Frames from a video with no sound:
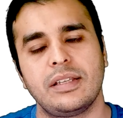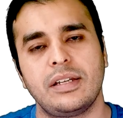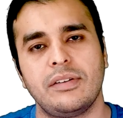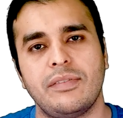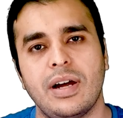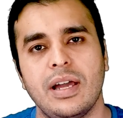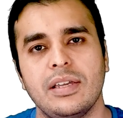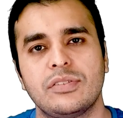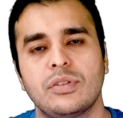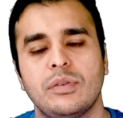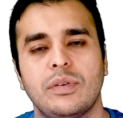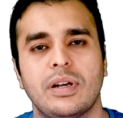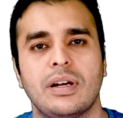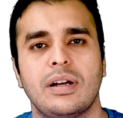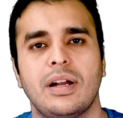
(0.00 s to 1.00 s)
the device
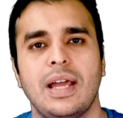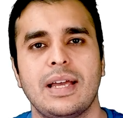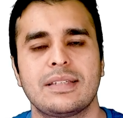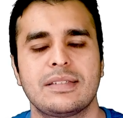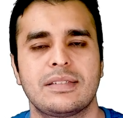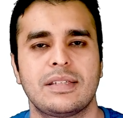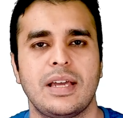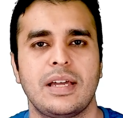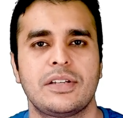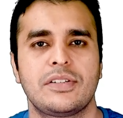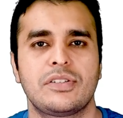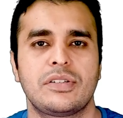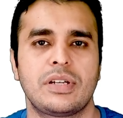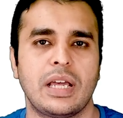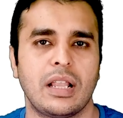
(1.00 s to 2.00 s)
over
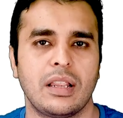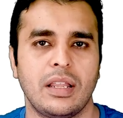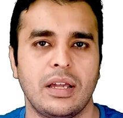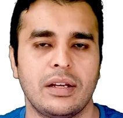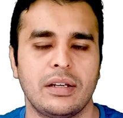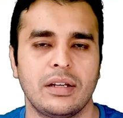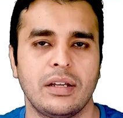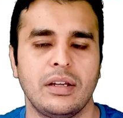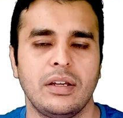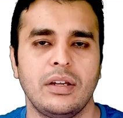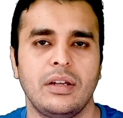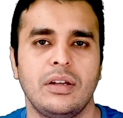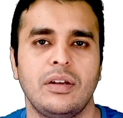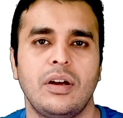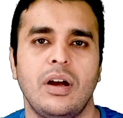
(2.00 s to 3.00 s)
SSH telnet,
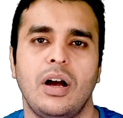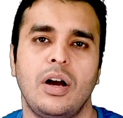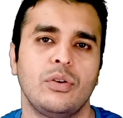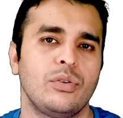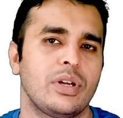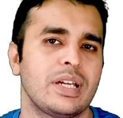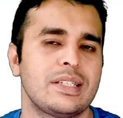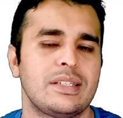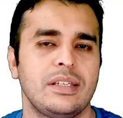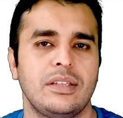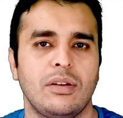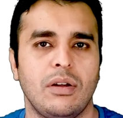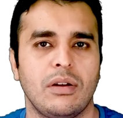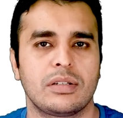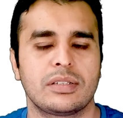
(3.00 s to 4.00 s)
how you can see
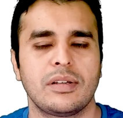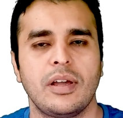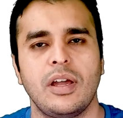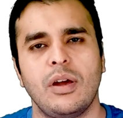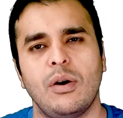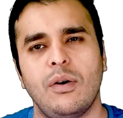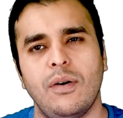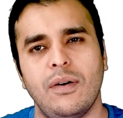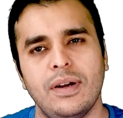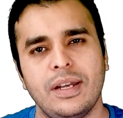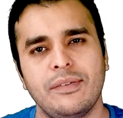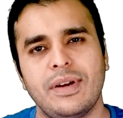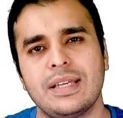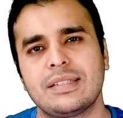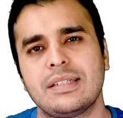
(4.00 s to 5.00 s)
the logs. All
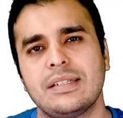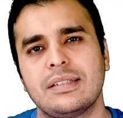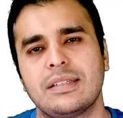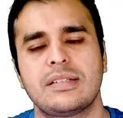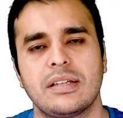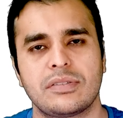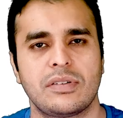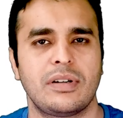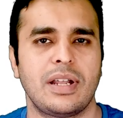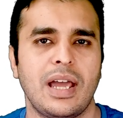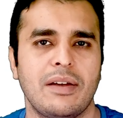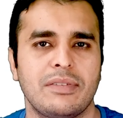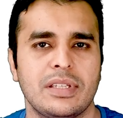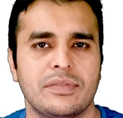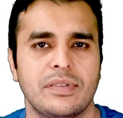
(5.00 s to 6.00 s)
devices does not
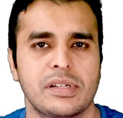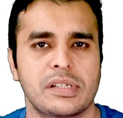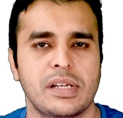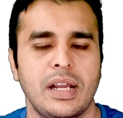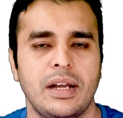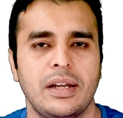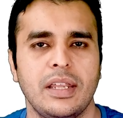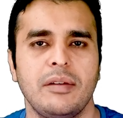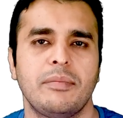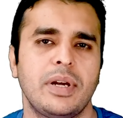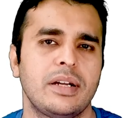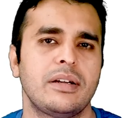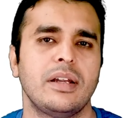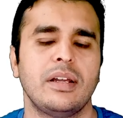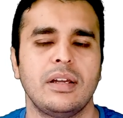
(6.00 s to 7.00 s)
have this functionality,
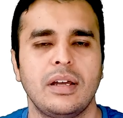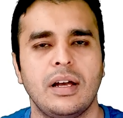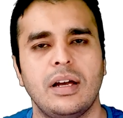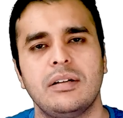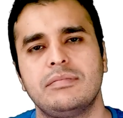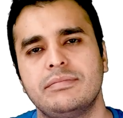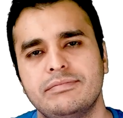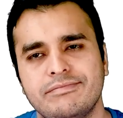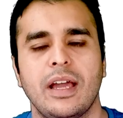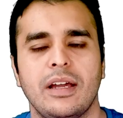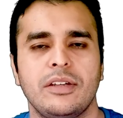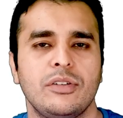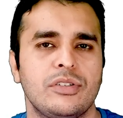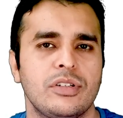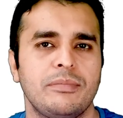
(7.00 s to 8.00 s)
but
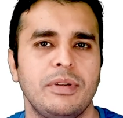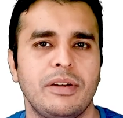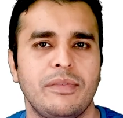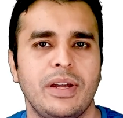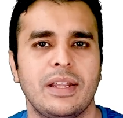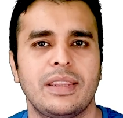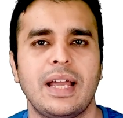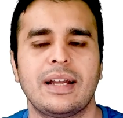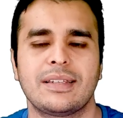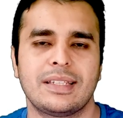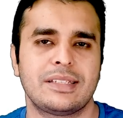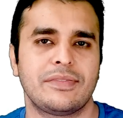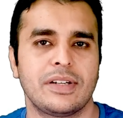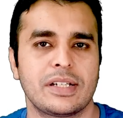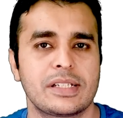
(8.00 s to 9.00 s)
you should be aware that
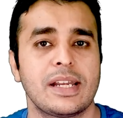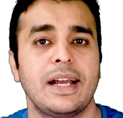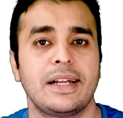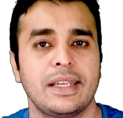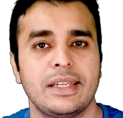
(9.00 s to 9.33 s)
this functionality